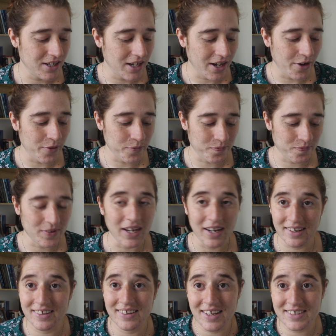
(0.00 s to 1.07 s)

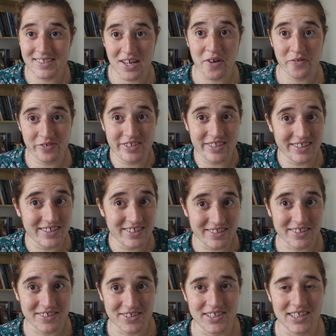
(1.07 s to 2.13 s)
And it does have
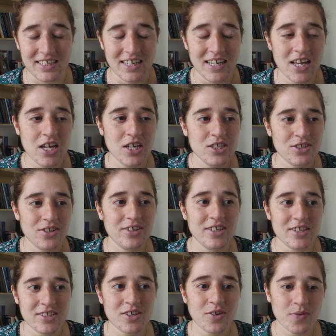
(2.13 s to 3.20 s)
statistics in it, so it
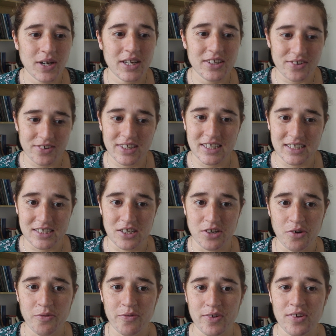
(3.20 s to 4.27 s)
doesn't quite read as a
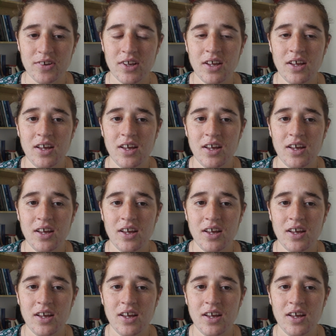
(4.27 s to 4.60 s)
novel.